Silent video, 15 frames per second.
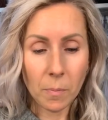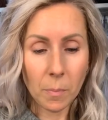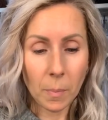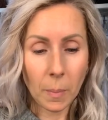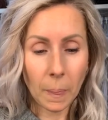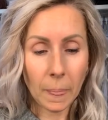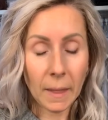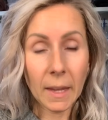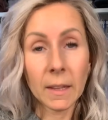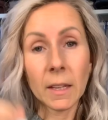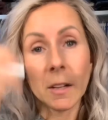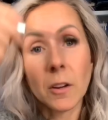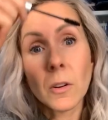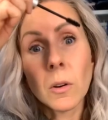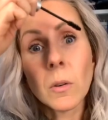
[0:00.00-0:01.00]
And then you
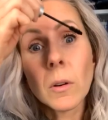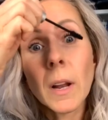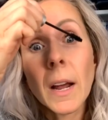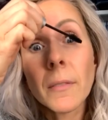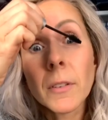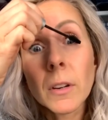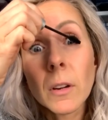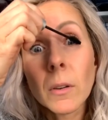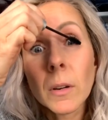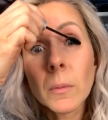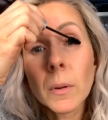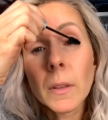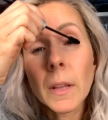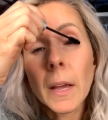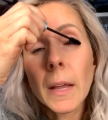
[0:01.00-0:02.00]
don't have to go in with
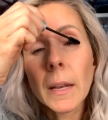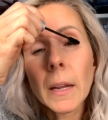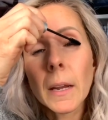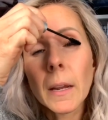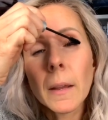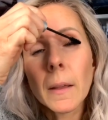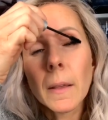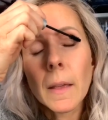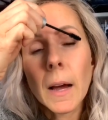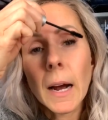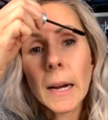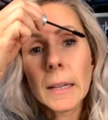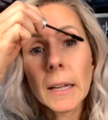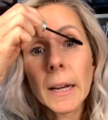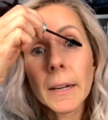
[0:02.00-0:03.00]
any
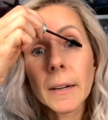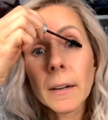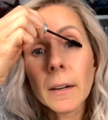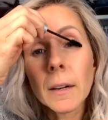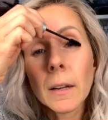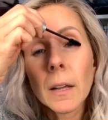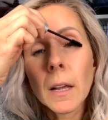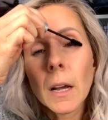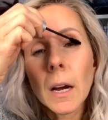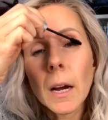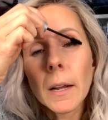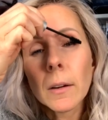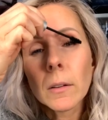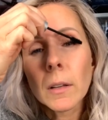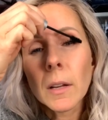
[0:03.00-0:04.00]
eyeliner. I don't
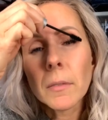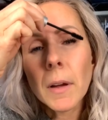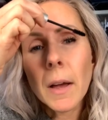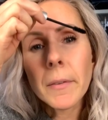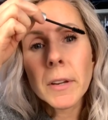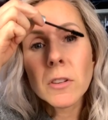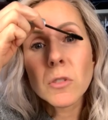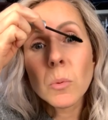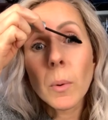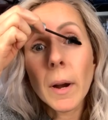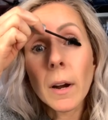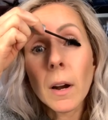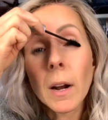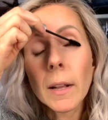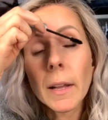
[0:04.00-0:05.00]
love having to wear
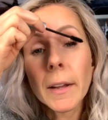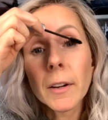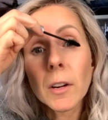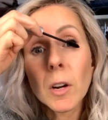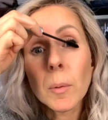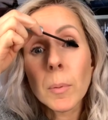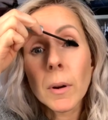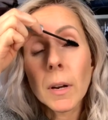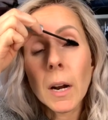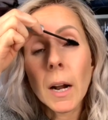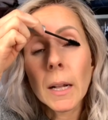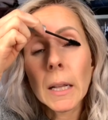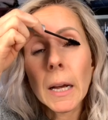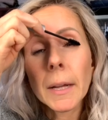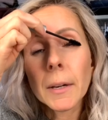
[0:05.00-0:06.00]
eyeliner or put
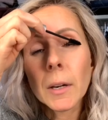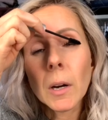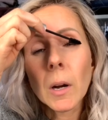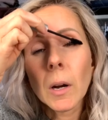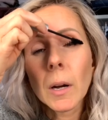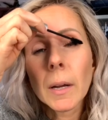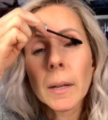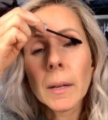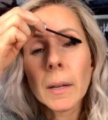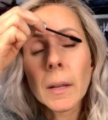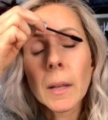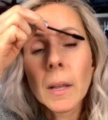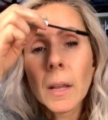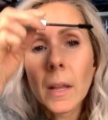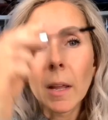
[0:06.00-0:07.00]
eyeliner on,
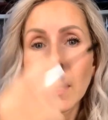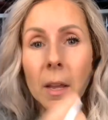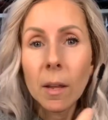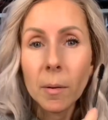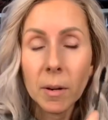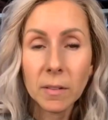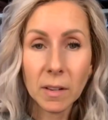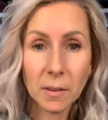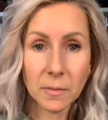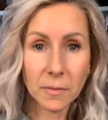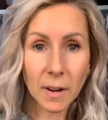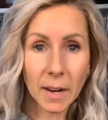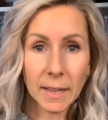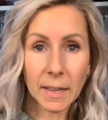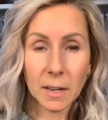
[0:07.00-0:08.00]
because I find
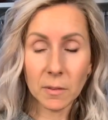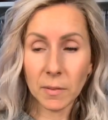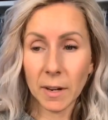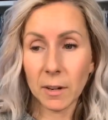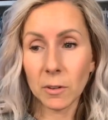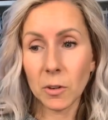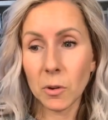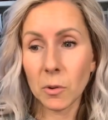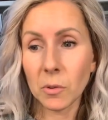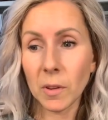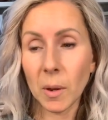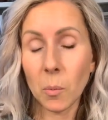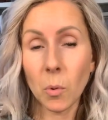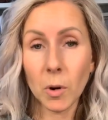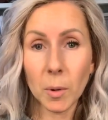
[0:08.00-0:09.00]
that if I don't use a
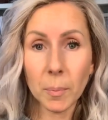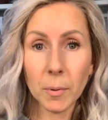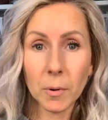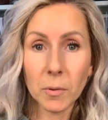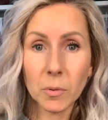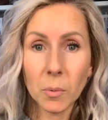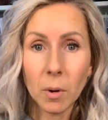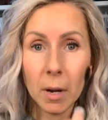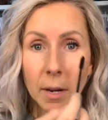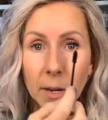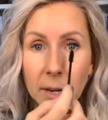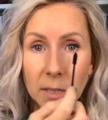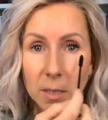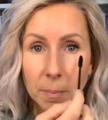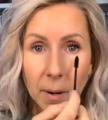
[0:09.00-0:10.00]
waterproof one, it
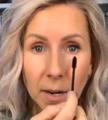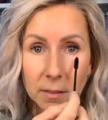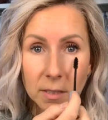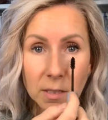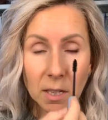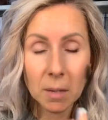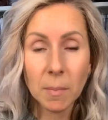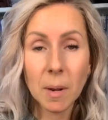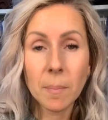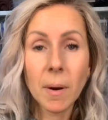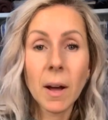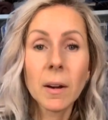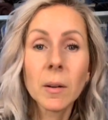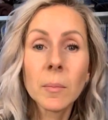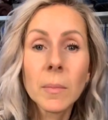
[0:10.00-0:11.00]
deposits onto my
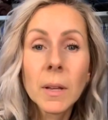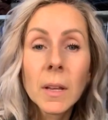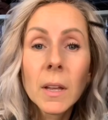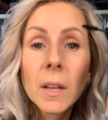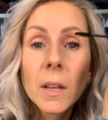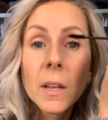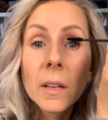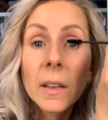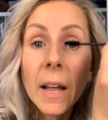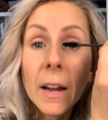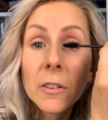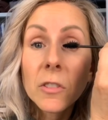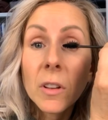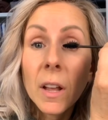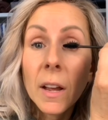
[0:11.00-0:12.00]
bottom lash
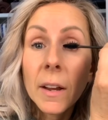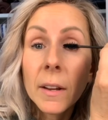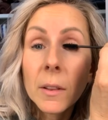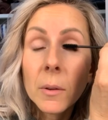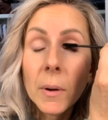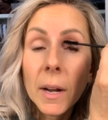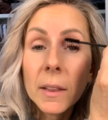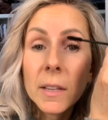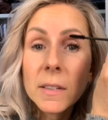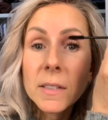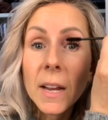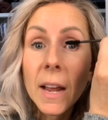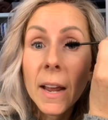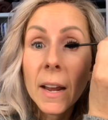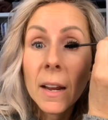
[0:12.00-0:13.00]
line throughout the day